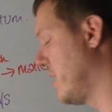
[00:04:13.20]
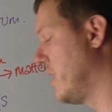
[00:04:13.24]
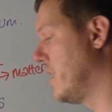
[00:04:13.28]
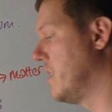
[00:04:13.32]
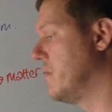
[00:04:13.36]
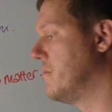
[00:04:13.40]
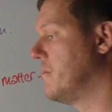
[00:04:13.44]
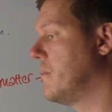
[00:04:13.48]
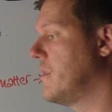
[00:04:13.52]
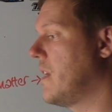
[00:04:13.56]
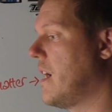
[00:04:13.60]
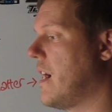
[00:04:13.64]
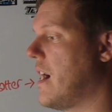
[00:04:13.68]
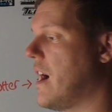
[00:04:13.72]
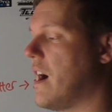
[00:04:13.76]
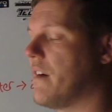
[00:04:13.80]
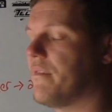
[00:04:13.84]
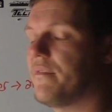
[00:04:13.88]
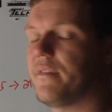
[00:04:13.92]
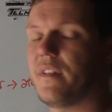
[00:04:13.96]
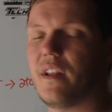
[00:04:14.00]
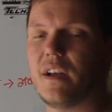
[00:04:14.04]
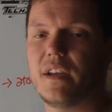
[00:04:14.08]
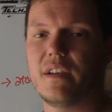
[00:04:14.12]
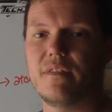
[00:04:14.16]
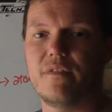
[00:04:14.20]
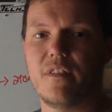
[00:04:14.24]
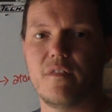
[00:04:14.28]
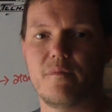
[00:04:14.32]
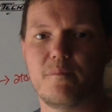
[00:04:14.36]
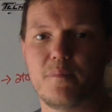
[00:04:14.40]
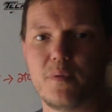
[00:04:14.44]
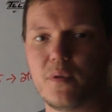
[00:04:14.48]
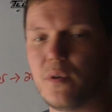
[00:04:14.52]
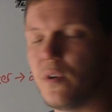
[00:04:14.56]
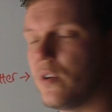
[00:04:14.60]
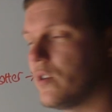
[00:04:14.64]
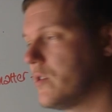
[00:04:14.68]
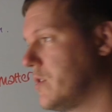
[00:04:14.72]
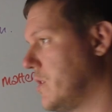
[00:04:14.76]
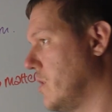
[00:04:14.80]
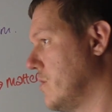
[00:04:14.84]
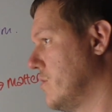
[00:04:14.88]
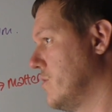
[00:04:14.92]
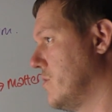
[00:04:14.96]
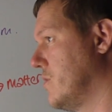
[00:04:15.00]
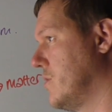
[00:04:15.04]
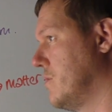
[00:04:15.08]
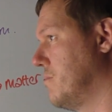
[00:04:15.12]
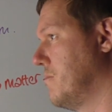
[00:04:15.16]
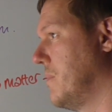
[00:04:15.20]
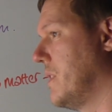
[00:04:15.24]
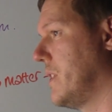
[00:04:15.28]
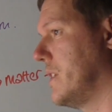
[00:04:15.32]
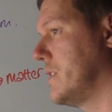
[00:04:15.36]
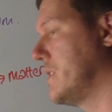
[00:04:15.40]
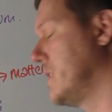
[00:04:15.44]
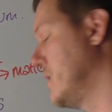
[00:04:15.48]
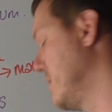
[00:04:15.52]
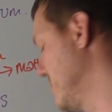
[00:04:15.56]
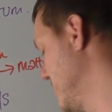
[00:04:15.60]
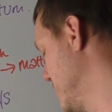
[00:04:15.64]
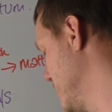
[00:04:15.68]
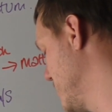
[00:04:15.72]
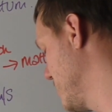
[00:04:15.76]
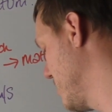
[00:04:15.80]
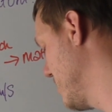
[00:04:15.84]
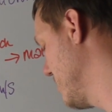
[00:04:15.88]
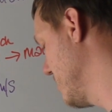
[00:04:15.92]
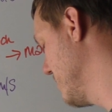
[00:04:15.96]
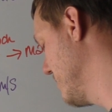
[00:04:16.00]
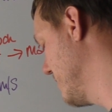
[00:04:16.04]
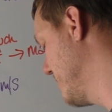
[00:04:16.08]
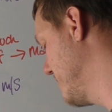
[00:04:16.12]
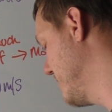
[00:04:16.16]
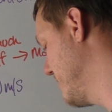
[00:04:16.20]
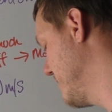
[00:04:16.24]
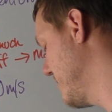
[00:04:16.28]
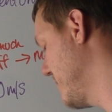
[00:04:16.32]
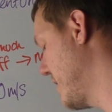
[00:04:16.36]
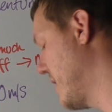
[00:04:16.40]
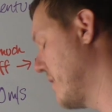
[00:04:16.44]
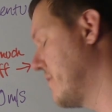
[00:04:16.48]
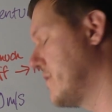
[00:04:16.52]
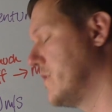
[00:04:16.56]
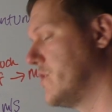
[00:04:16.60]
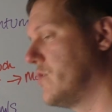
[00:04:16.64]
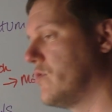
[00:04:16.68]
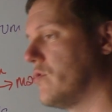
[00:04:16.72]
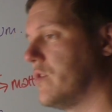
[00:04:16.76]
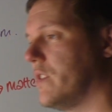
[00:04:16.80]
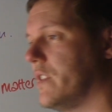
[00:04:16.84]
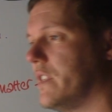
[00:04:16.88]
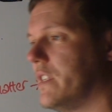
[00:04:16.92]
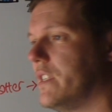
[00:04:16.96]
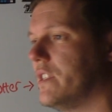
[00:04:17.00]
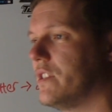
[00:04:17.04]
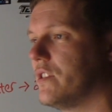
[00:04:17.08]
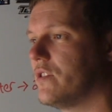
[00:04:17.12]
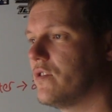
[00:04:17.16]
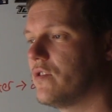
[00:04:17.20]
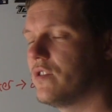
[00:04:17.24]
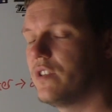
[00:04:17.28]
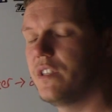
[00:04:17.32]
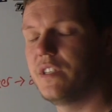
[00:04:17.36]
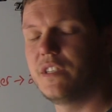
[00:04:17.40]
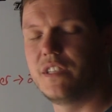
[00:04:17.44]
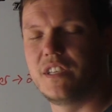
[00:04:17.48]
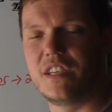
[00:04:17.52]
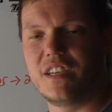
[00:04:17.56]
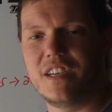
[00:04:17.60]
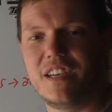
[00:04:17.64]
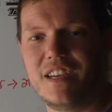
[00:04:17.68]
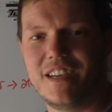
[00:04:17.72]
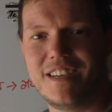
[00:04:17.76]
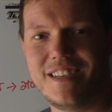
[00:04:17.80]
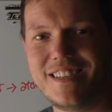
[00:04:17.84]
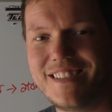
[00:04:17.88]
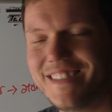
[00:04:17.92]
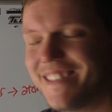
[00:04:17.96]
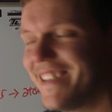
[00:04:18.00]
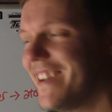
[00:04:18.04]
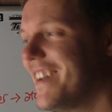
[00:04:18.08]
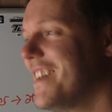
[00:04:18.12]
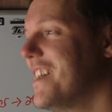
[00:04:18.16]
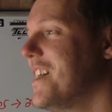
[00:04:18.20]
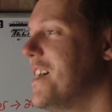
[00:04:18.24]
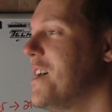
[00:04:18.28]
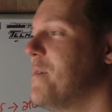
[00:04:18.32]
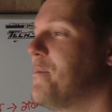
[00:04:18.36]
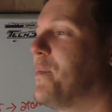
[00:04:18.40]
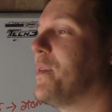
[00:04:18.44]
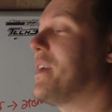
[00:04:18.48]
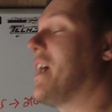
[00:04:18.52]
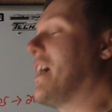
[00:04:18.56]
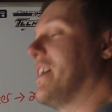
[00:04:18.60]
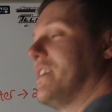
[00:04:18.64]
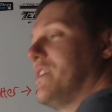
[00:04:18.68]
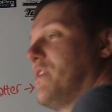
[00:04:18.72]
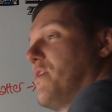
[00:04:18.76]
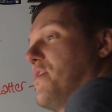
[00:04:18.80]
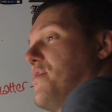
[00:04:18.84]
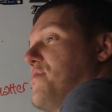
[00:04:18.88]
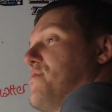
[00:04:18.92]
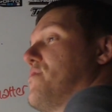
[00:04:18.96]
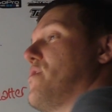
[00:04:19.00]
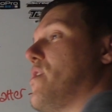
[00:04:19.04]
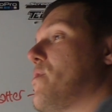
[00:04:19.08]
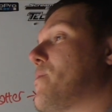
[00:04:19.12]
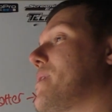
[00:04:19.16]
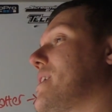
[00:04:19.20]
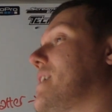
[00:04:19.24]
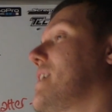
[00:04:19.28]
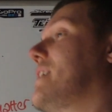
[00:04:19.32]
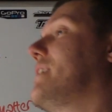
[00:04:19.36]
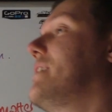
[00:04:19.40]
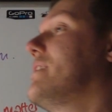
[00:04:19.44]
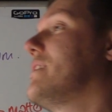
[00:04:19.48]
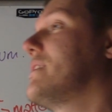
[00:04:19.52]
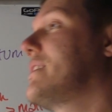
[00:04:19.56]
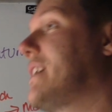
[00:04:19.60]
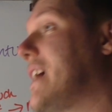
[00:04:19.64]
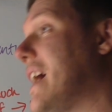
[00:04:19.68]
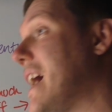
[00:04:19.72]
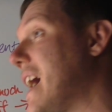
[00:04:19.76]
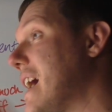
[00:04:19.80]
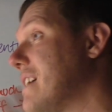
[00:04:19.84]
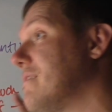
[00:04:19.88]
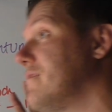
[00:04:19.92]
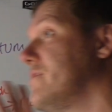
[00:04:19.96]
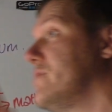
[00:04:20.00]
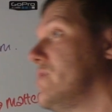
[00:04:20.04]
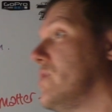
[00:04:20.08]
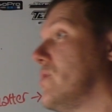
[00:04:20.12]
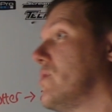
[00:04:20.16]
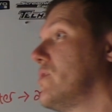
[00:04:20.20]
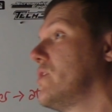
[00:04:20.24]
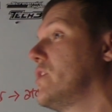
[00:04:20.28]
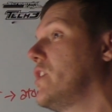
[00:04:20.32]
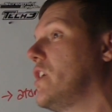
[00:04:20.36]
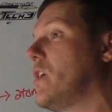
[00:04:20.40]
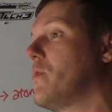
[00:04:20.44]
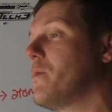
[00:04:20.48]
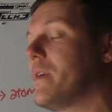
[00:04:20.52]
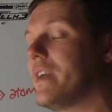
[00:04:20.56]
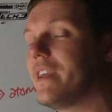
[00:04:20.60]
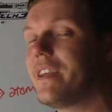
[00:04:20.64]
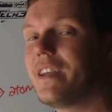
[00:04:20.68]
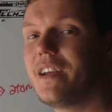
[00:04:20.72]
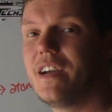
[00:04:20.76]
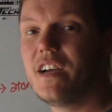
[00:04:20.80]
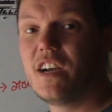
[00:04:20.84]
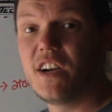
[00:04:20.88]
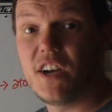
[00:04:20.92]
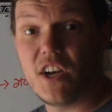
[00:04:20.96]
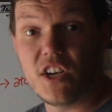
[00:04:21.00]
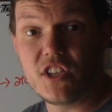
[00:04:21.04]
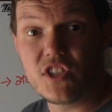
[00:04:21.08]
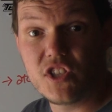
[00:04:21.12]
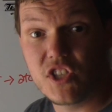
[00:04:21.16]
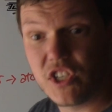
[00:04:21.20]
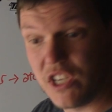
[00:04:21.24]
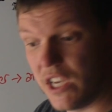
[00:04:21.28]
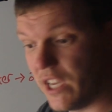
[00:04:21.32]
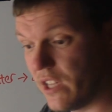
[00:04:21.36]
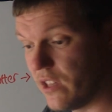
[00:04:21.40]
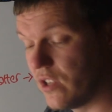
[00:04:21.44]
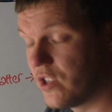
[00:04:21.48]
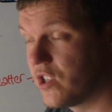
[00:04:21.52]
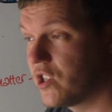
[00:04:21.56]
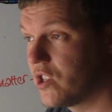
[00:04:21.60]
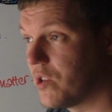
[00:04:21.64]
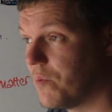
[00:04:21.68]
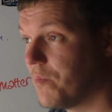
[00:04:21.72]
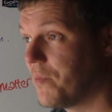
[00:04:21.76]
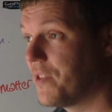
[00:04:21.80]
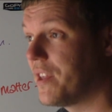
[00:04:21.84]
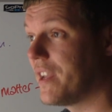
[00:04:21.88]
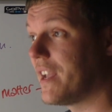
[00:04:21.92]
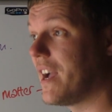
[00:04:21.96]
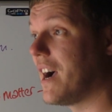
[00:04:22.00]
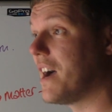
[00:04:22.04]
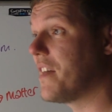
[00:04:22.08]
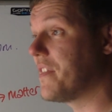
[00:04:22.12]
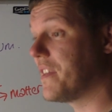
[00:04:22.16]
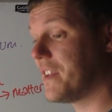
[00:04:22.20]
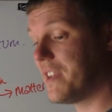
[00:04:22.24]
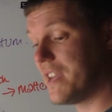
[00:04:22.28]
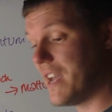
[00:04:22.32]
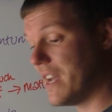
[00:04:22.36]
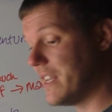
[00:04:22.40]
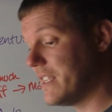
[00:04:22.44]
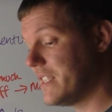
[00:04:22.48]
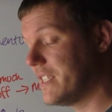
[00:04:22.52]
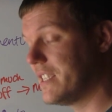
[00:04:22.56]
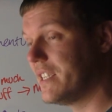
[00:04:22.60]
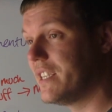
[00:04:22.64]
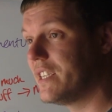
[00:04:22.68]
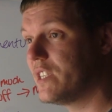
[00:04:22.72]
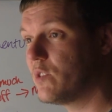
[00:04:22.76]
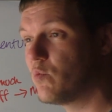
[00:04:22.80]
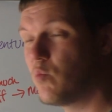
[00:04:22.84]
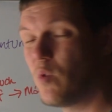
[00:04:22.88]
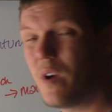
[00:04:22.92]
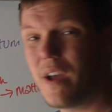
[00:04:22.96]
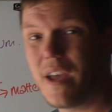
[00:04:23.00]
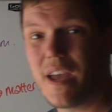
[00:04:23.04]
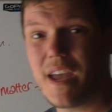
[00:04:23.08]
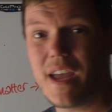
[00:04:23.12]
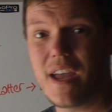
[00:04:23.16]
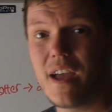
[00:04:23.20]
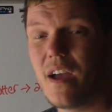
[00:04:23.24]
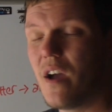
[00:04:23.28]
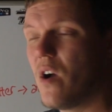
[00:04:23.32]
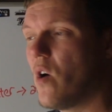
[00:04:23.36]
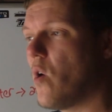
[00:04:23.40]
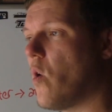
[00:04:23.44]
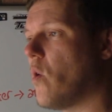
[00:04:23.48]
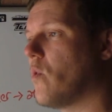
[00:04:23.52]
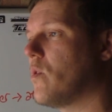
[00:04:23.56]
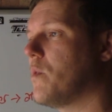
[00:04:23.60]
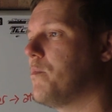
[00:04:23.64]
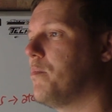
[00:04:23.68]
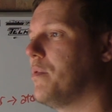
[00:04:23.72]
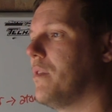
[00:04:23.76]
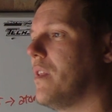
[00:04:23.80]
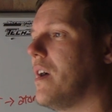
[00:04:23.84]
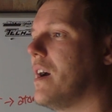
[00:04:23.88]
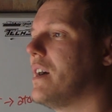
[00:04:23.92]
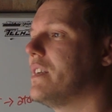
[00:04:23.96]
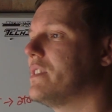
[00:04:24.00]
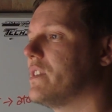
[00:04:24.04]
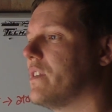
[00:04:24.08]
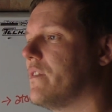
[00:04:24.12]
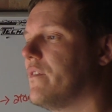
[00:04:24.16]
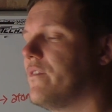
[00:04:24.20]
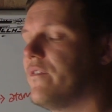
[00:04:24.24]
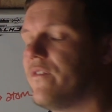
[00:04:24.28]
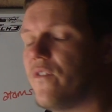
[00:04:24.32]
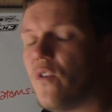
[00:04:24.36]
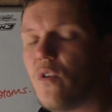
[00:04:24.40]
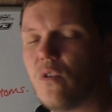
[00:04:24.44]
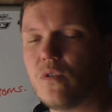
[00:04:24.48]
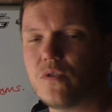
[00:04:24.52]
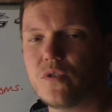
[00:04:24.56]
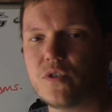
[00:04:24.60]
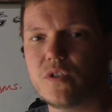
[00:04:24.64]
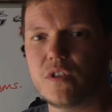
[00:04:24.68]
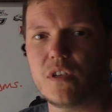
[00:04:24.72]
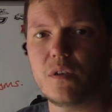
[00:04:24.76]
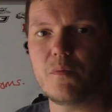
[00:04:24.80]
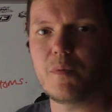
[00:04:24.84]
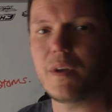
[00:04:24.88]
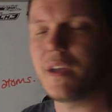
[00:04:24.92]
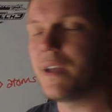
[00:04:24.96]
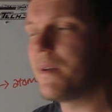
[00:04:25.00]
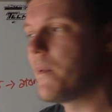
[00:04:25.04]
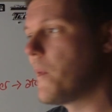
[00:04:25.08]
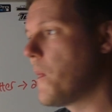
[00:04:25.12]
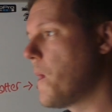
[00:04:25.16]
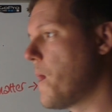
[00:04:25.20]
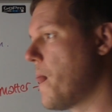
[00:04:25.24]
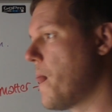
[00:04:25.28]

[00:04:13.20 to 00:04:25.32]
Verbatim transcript: um, half-life of protons makes it dissolve after trillions and trillions of years. But yeah, you throw it and it'll carry on going until something either gets in its way or applies a force to it.